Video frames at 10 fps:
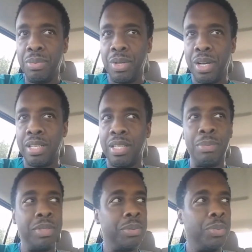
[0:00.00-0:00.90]
trying to
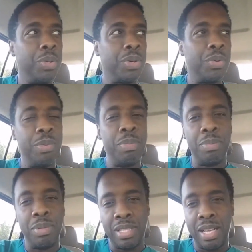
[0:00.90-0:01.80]
get me some more
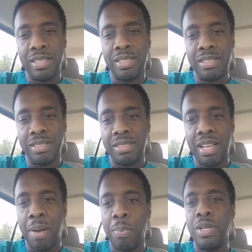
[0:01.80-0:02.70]
equipment, but that's
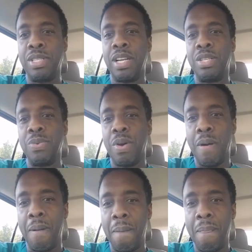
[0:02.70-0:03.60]
I appreciate you
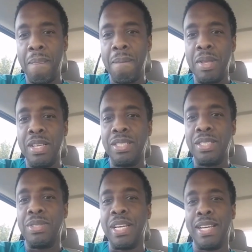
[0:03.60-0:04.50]
all.
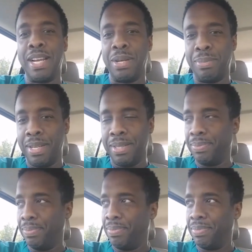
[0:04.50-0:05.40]
So check it out, man
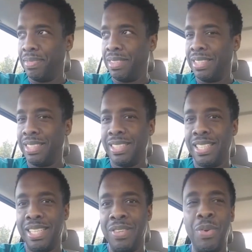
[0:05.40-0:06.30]

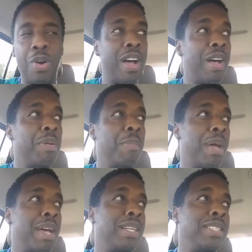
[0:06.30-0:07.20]
if you all have been
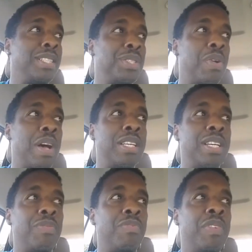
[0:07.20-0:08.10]
paying attention, you know I
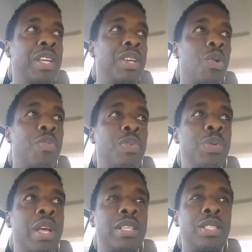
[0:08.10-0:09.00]
did a video a
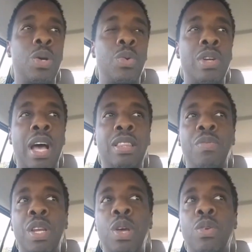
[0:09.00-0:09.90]
few days ago. Not the
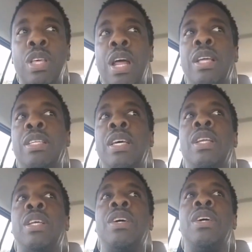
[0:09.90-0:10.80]
video that I
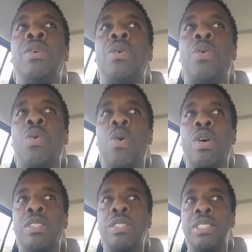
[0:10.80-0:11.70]
did
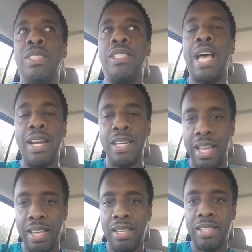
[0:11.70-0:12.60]
on
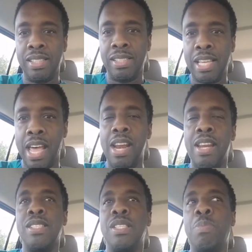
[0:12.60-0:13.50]
Saturday, because
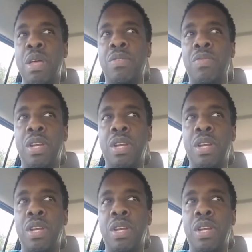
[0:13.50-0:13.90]
Saturday is the big